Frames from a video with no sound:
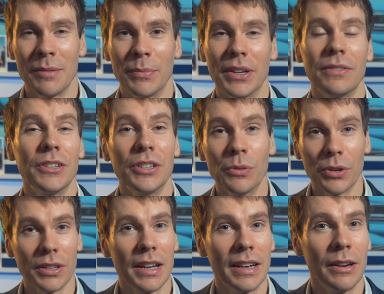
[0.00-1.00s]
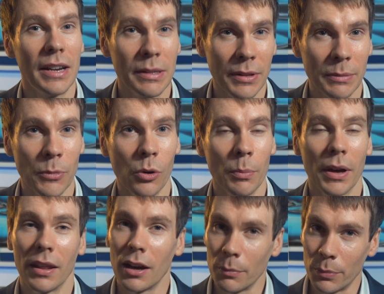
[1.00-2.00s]
But if you do want to hear anything more
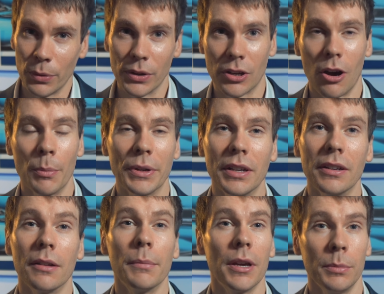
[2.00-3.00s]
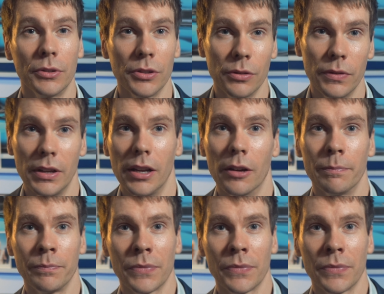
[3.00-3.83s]
about that, put a comment in and maybe I'll do a video.